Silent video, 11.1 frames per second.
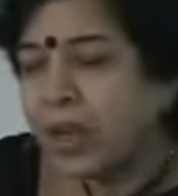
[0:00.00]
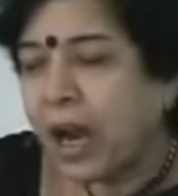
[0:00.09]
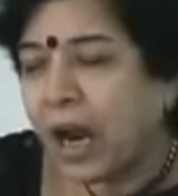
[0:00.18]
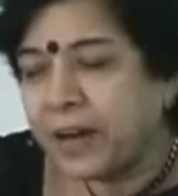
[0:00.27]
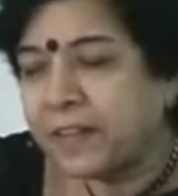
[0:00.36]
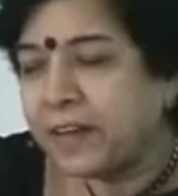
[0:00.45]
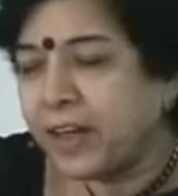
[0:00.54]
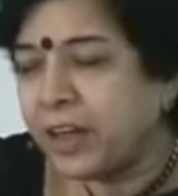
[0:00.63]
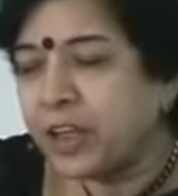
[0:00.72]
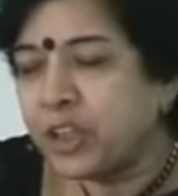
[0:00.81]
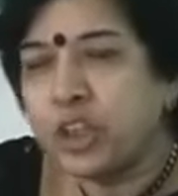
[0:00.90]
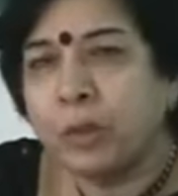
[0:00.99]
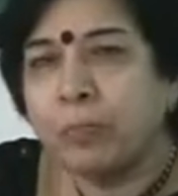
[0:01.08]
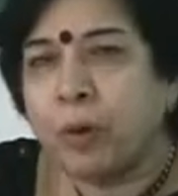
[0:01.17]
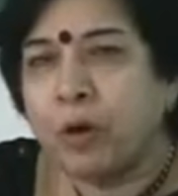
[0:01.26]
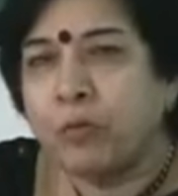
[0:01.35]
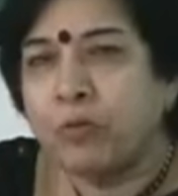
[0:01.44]
under the leadership
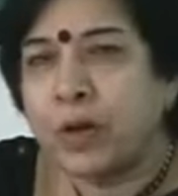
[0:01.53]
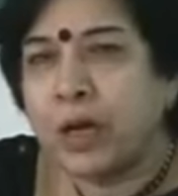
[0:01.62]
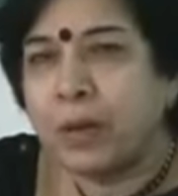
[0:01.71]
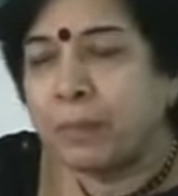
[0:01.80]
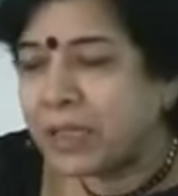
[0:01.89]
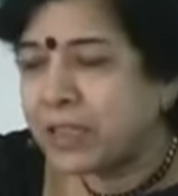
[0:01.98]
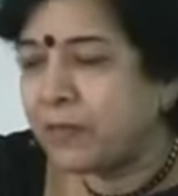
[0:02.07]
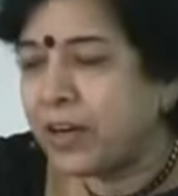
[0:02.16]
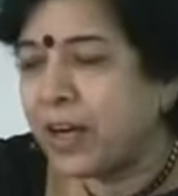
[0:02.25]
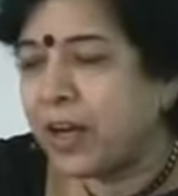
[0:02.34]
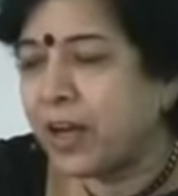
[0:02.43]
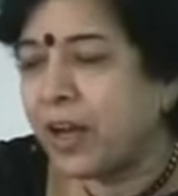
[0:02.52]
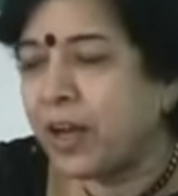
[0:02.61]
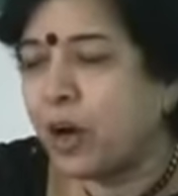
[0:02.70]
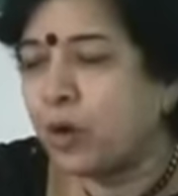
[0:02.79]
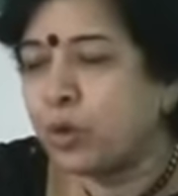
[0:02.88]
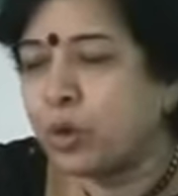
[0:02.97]
of uh, Basavanna
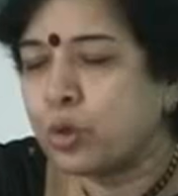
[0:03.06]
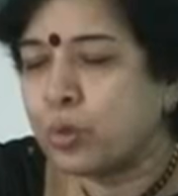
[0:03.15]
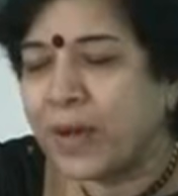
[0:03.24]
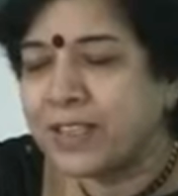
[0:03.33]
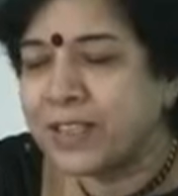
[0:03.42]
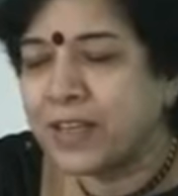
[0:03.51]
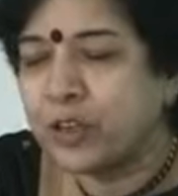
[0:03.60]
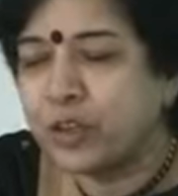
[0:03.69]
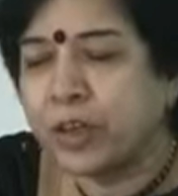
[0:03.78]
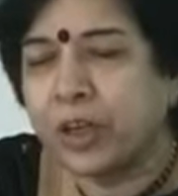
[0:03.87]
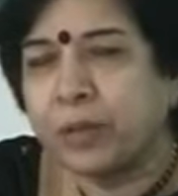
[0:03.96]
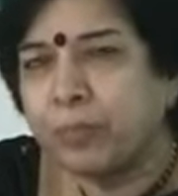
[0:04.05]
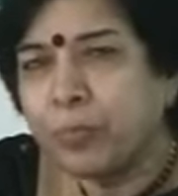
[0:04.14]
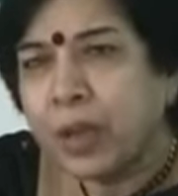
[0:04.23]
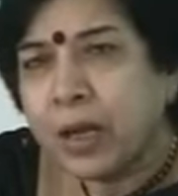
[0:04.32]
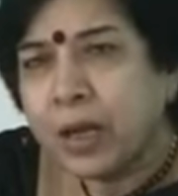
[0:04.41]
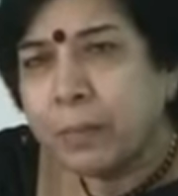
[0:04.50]
around 12th century.
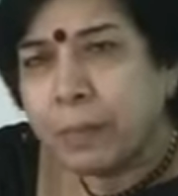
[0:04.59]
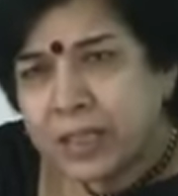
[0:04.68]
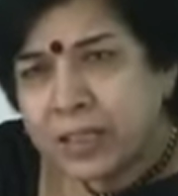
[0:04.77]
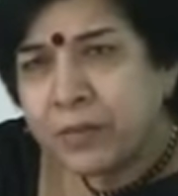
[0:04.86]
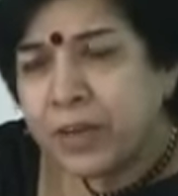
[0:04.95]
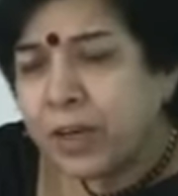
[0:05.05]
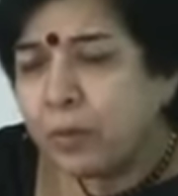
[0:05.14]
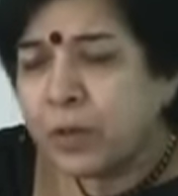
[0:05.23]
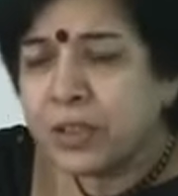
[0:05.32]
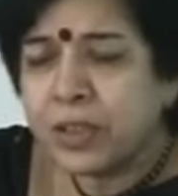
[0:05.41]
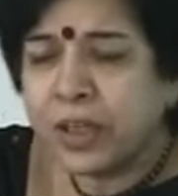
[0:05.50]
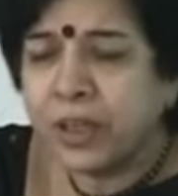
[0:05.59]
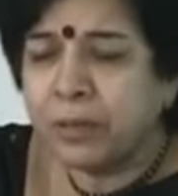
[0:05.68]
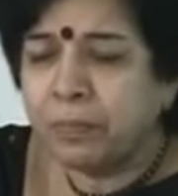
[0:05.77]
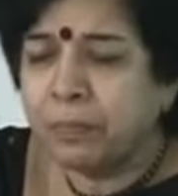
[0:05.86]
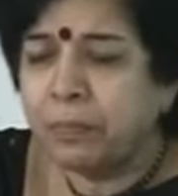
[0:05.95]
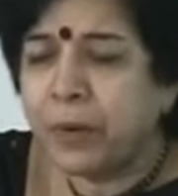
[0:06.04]
Basavanna was the
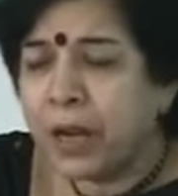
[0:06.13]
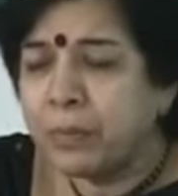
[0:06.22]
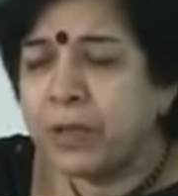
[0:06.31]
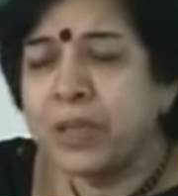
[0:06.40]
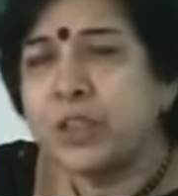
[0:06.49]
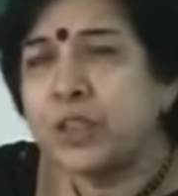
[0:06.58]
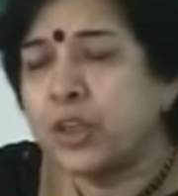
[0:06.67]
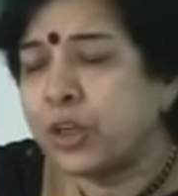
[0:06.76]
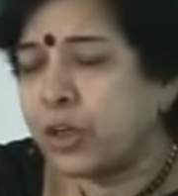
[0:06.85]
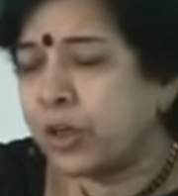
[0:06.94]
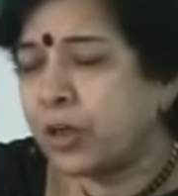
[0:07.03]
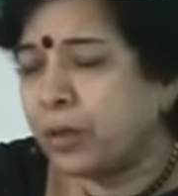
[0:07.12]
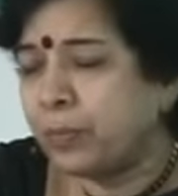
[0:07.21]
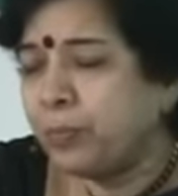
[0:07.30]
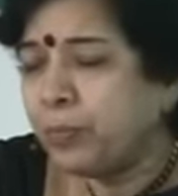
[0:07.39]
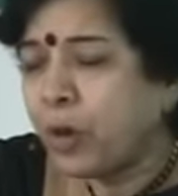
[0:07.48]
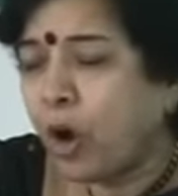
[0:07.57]
prime minister um,
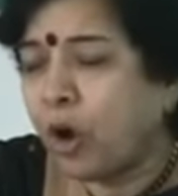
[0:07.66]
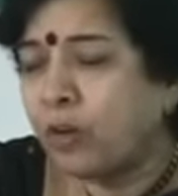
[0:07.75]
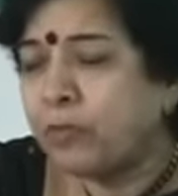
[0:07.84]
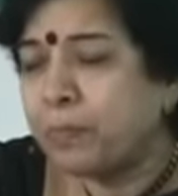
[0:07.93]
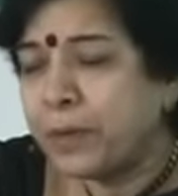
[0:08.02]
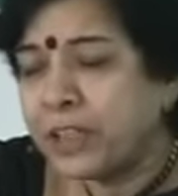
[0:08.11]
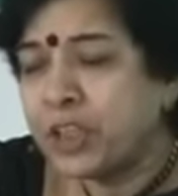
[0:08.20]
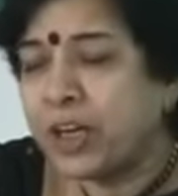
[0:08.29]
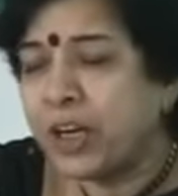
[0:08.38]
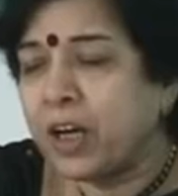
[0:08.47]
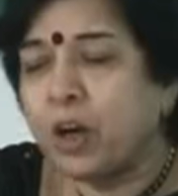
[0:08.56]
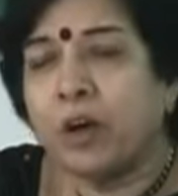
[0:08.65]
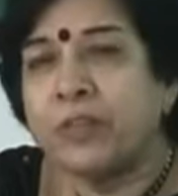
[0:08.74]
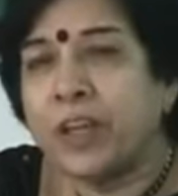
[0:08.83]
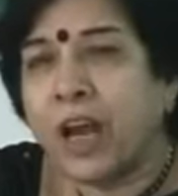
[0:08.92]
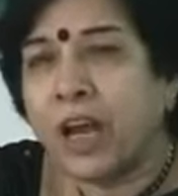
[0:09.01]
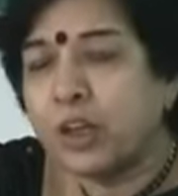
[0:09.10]
of Bijala of
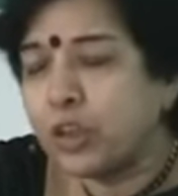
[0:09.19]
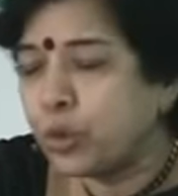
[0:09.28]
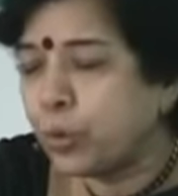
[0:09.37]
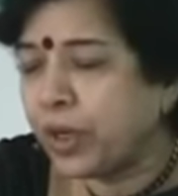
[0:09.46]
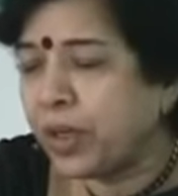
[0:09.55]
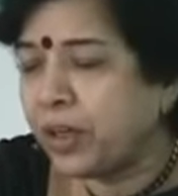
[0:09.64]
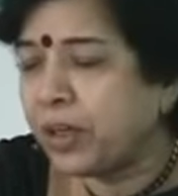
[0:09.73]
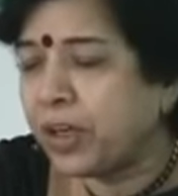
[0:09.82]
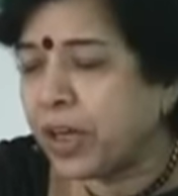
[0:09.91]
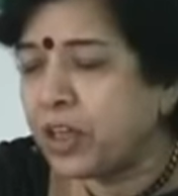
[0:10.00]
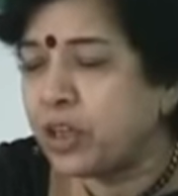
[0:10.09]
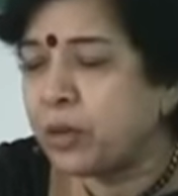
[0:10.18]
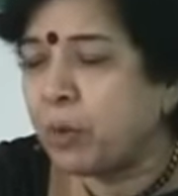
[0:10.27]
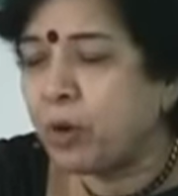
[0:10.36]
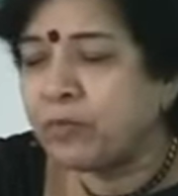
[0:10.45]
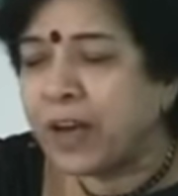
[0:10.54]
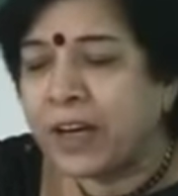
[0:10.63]
the Kalachuri kingdom
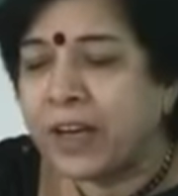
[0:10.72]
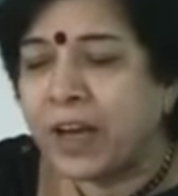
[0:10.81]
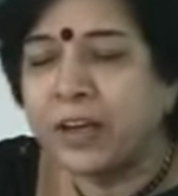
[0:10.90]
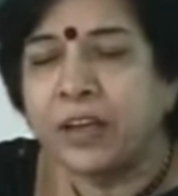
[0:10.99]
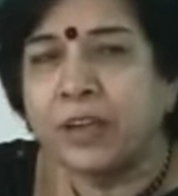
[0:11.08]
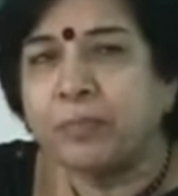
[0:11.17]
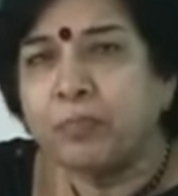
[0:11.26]
of Kalyani.